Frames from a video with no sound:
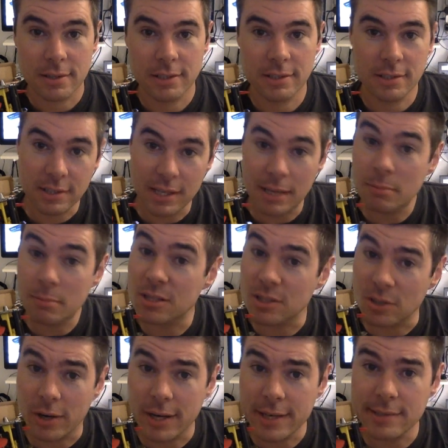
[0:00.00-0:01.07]
It's the same
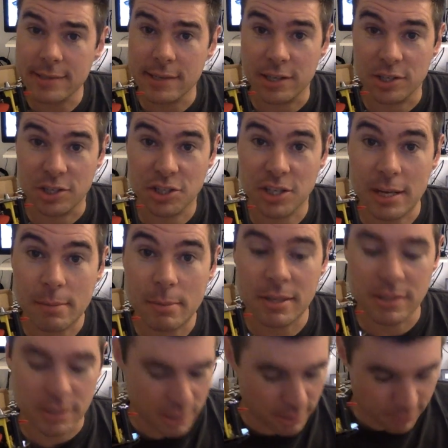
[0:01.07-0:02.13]
size and shape
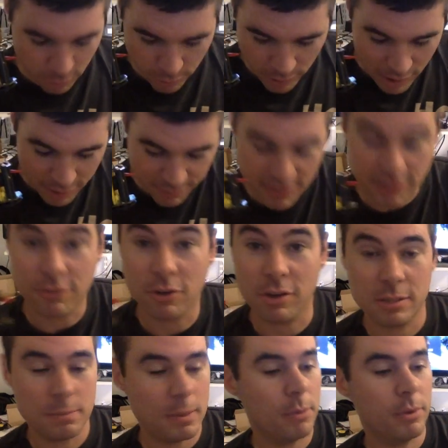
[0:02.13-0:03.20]
as a D4R. In fact, I've got a
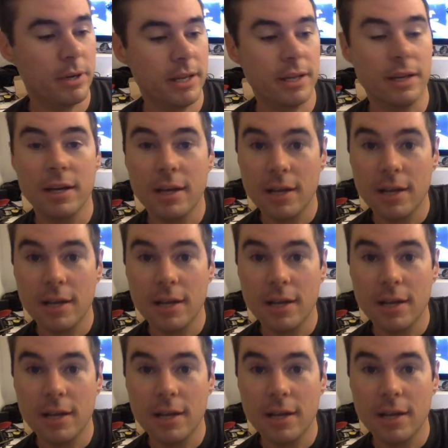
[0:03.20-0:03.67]
spare one here.